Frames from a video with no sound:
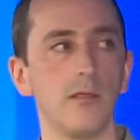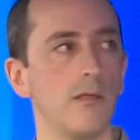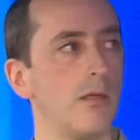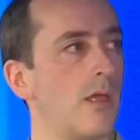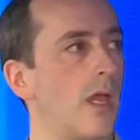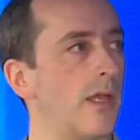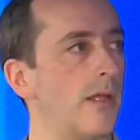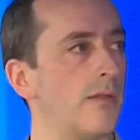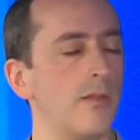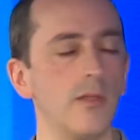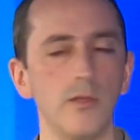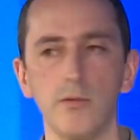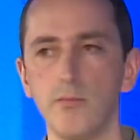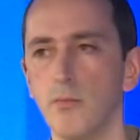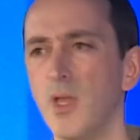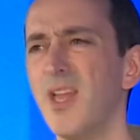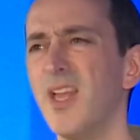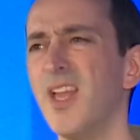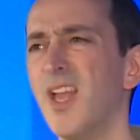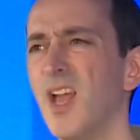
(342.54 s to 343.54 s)
I
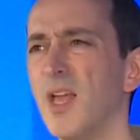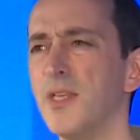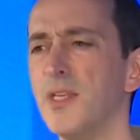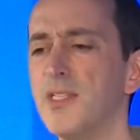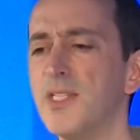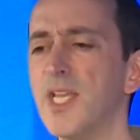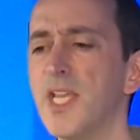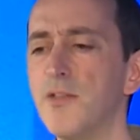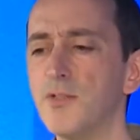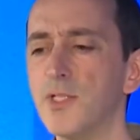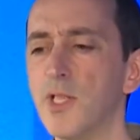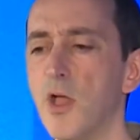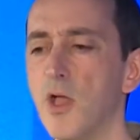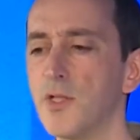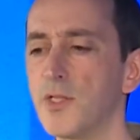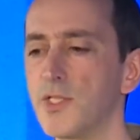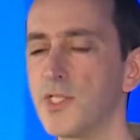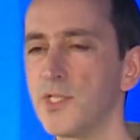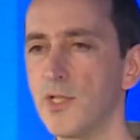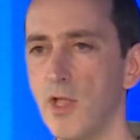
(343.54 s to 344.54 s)
think Dave's
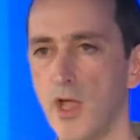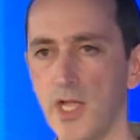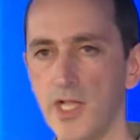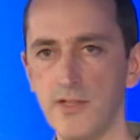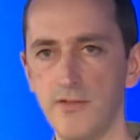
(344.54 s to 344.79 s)
last slide